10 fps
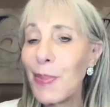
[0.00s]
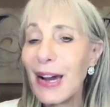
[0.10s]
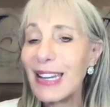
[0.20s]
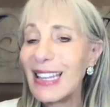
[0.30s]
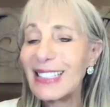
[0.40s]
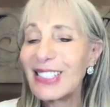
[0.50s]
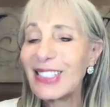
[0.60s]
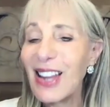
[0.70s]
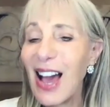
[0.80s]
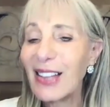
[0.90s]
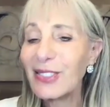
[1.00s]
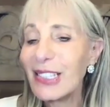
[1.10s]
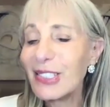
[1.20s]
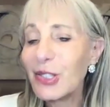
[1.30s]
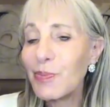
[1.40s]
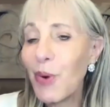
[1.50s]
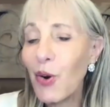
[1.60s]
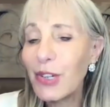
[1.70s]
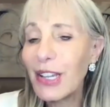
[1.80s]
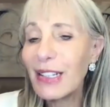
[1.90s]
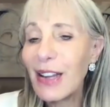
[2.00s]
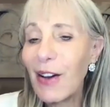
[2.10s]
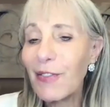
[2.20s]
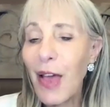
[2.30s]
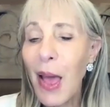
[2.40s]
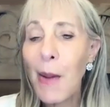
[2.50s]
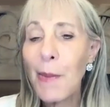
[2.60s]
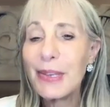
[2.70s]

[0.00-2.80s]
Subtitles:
but it's not spoken of